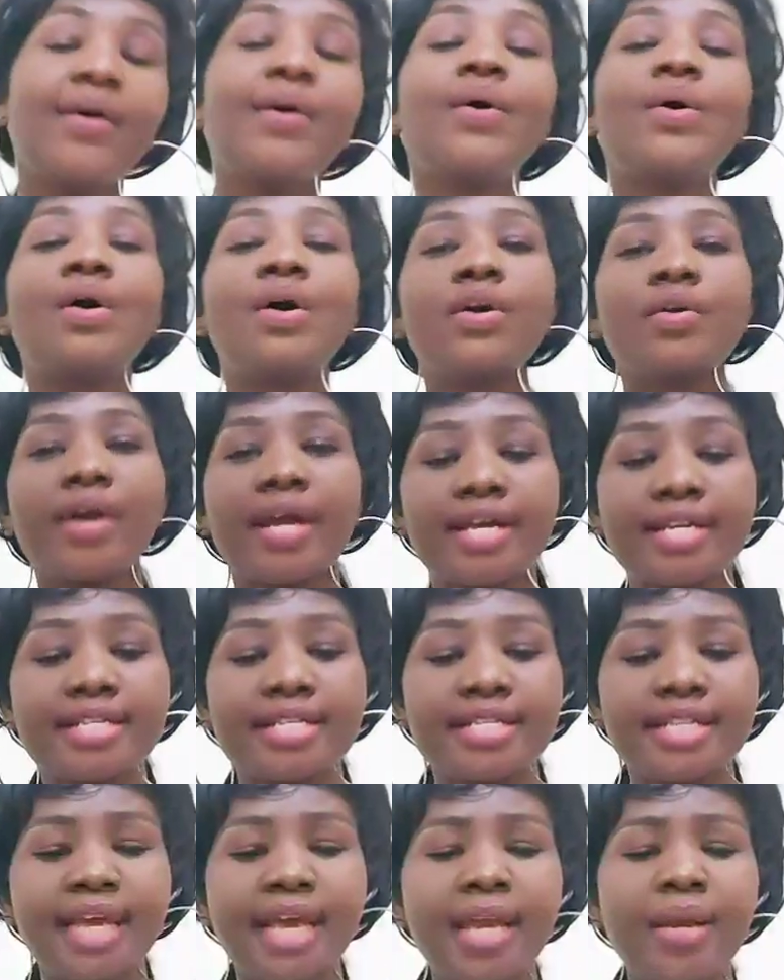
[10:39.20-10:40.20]
All
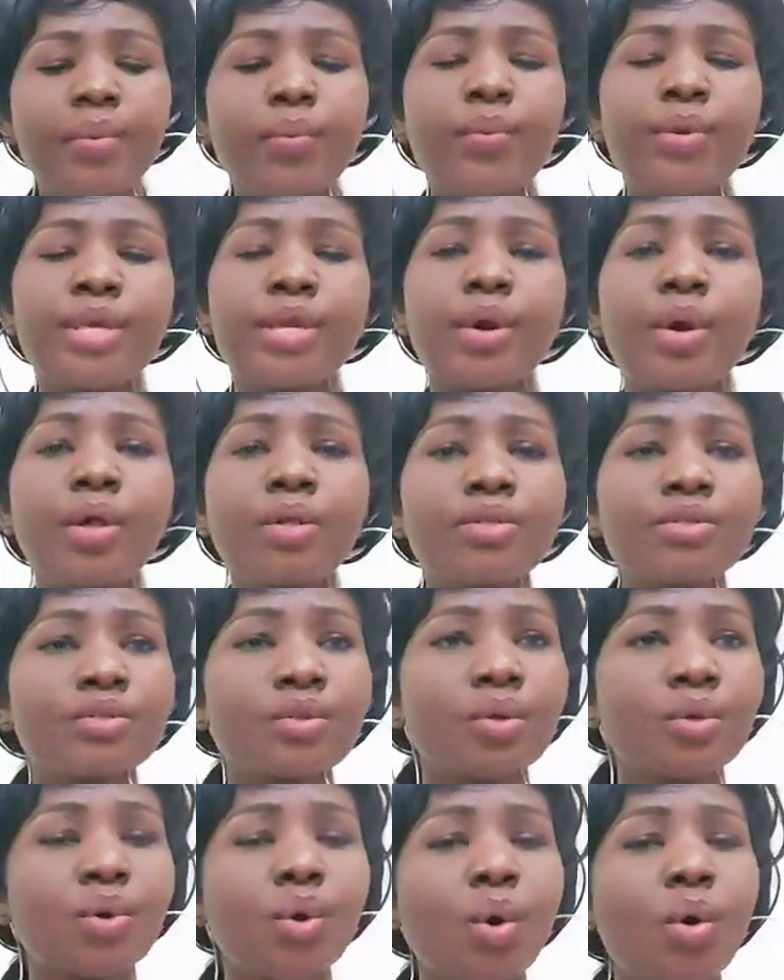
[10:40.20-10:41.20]
right. Then we
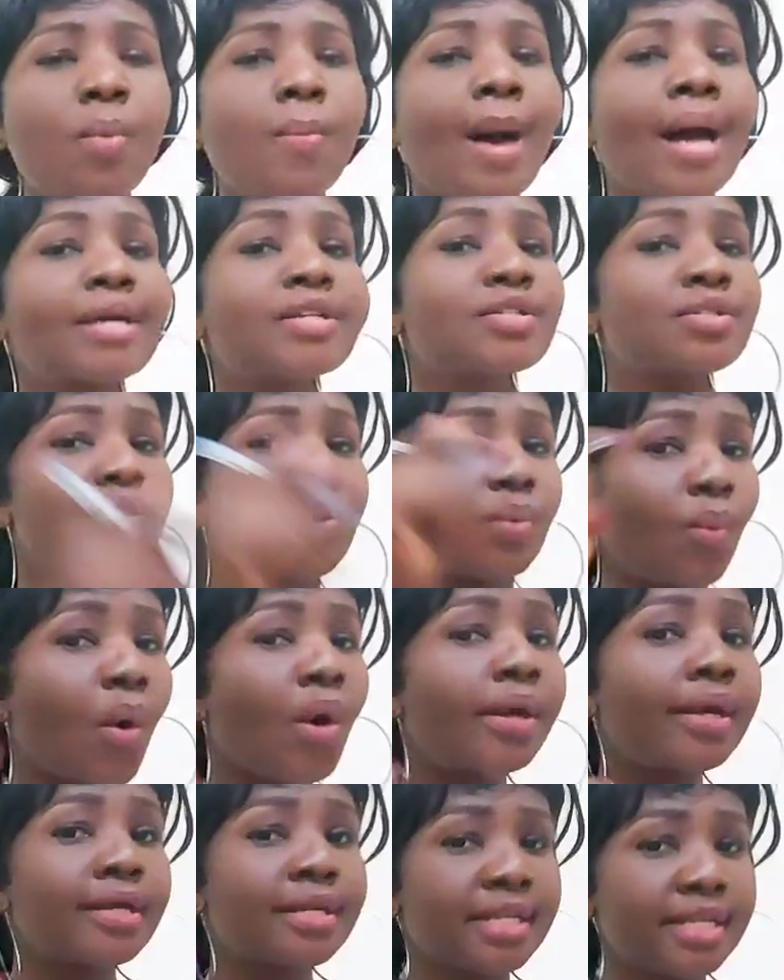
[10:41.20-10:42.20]
also go back to the
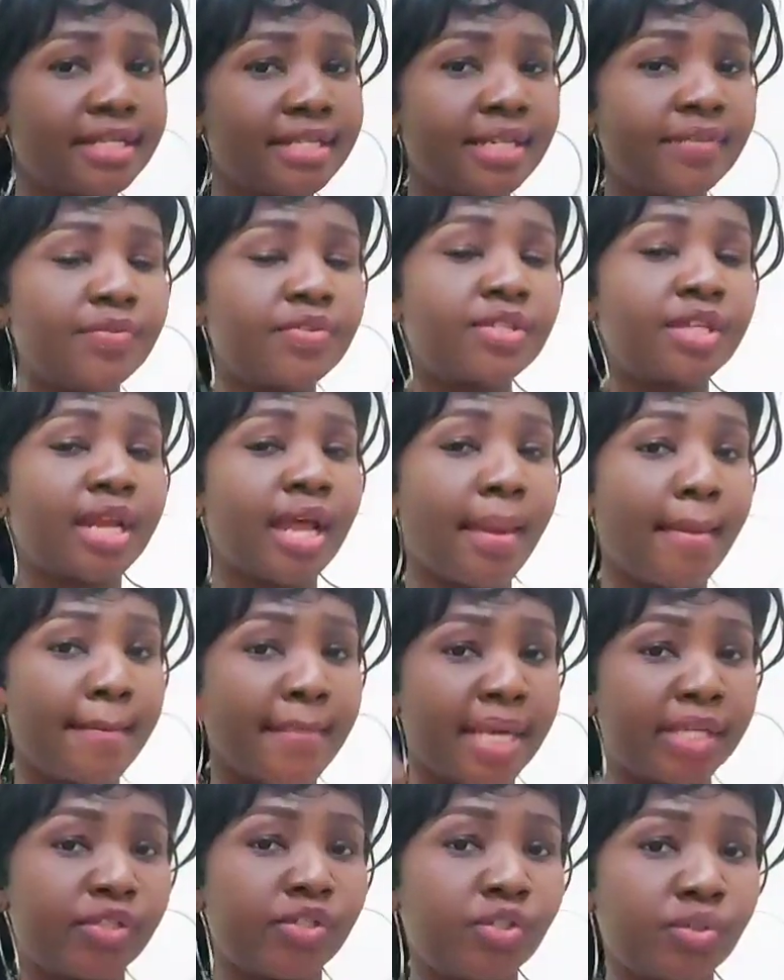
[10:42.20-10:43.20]
walk-in interviews that I
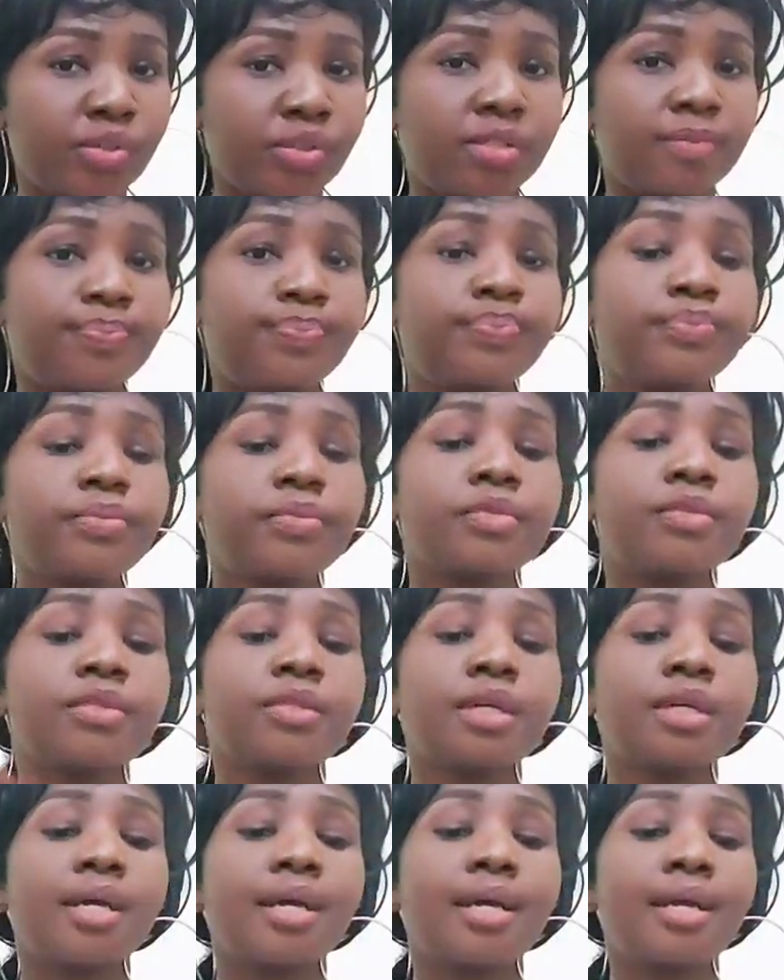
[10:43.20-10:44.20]
mentioned.
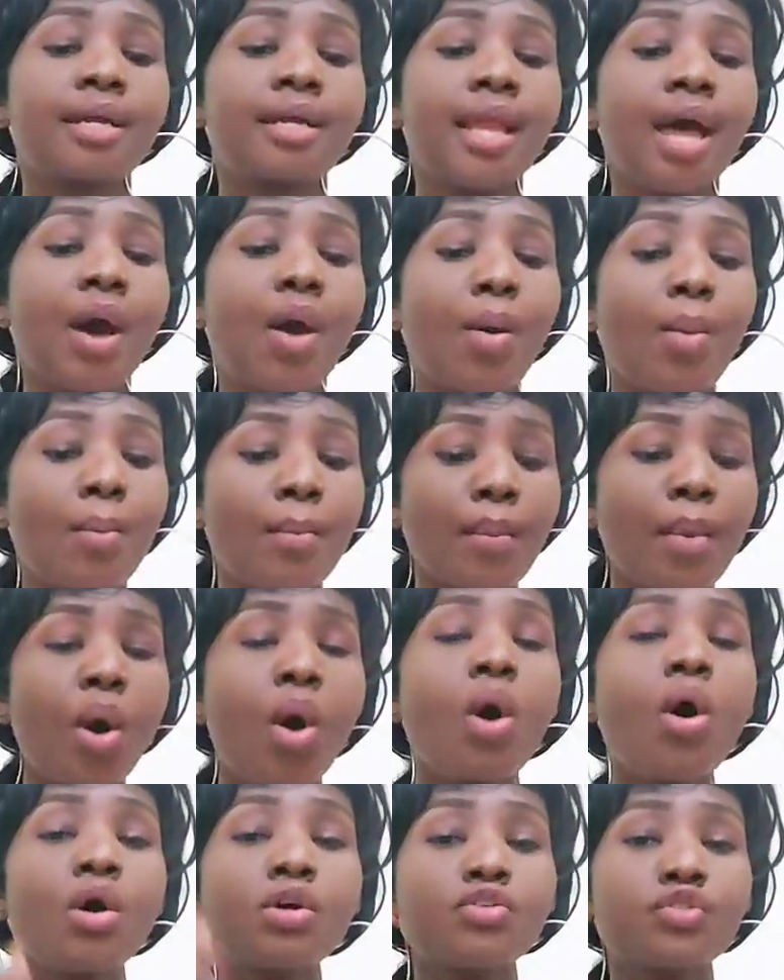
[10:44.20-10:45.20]
Now,
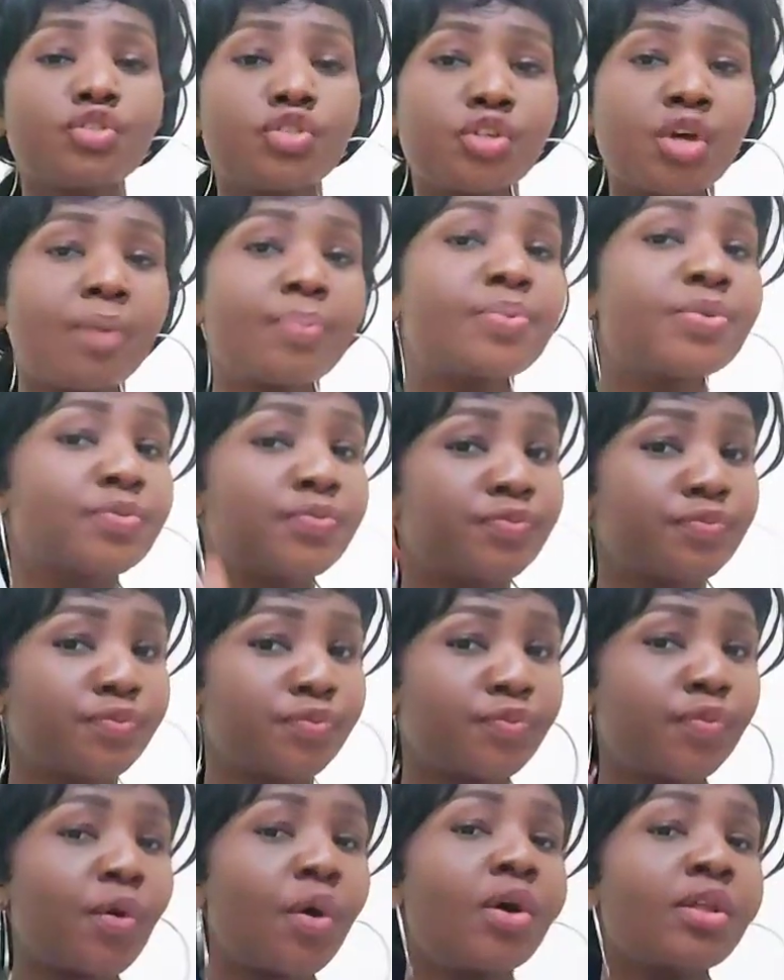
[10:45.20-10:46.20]
more jobs
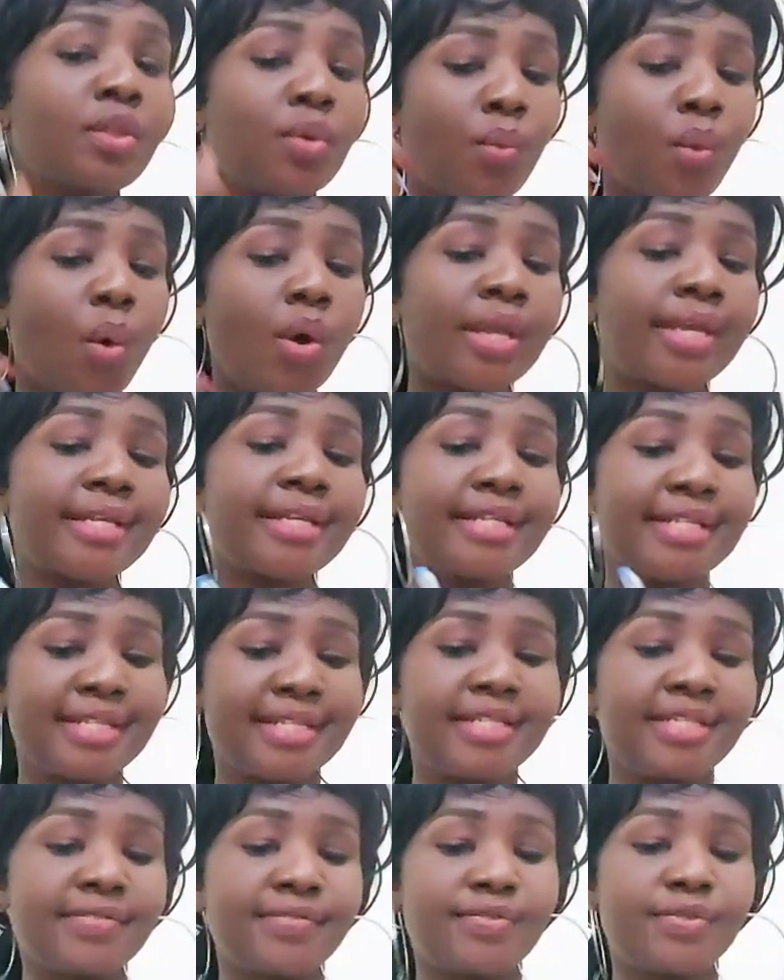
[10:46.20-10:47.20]
for the walk-in
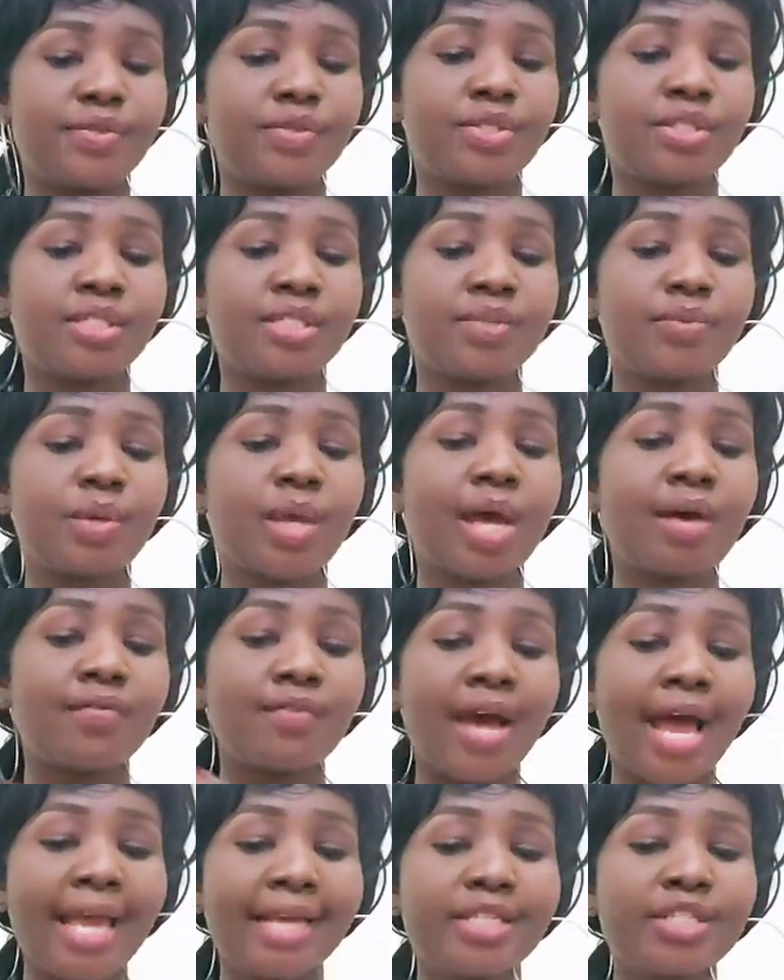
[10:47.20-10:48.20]
interviews. We have
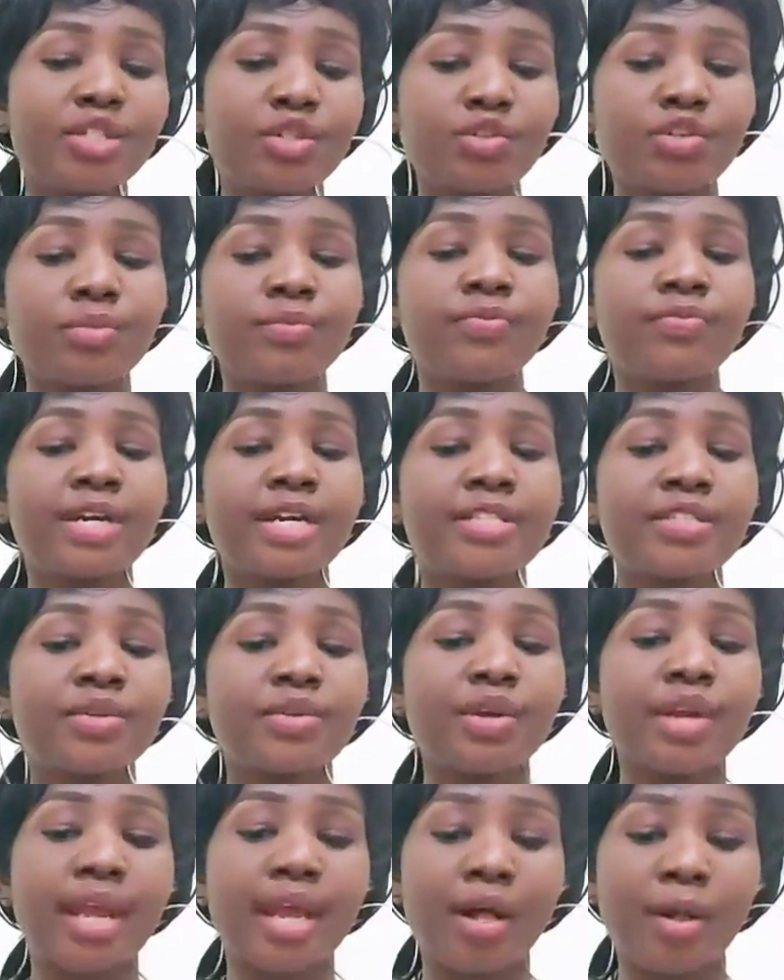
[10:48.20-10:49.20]
ice cream
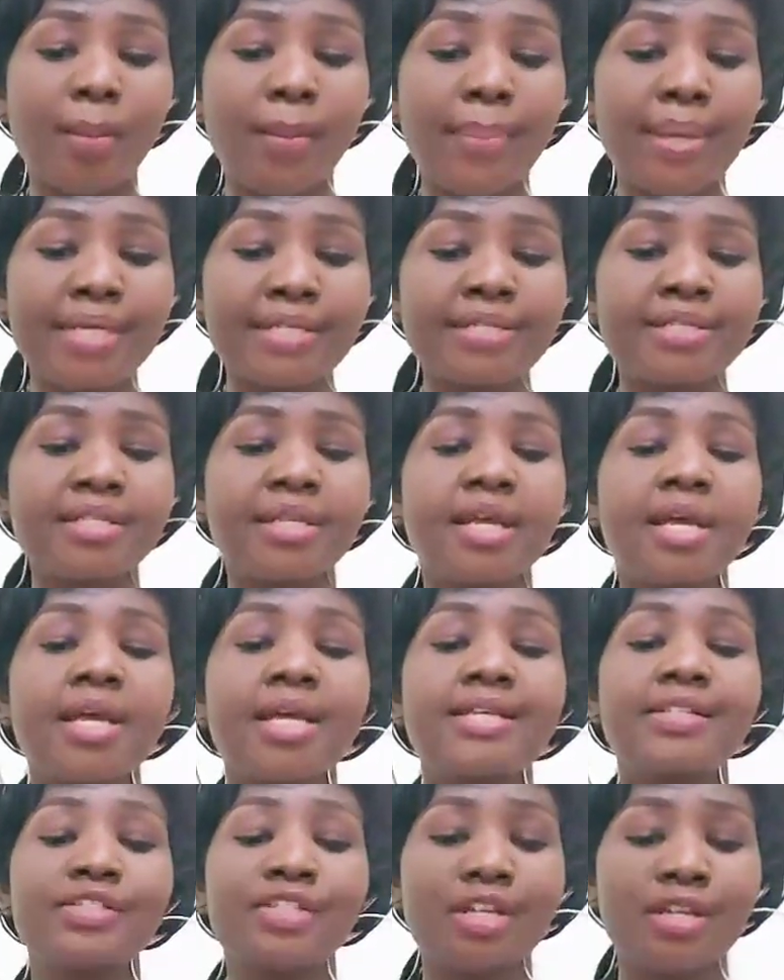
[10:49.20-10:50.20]
factory helpers,
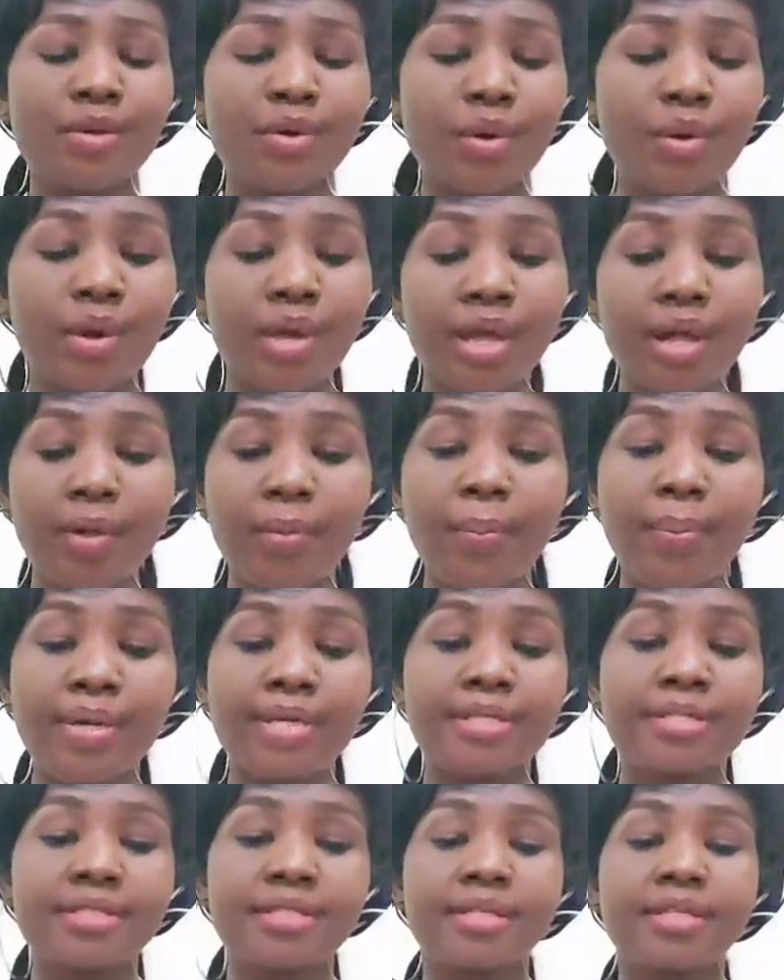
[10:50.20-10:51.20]
general
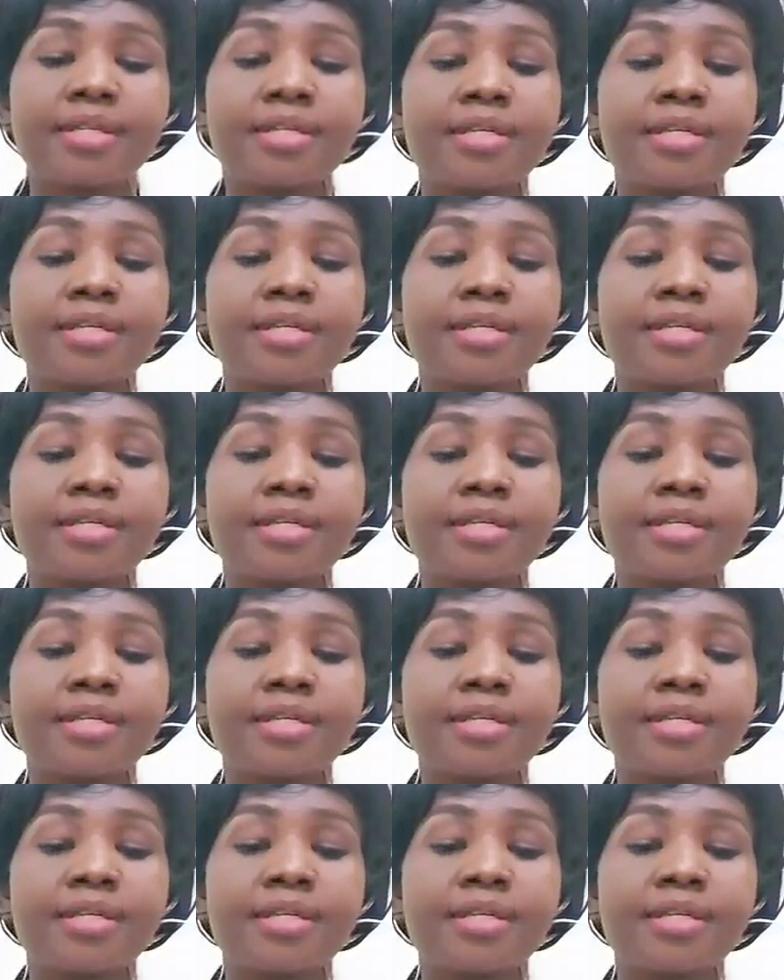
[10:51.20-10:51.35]
helpers.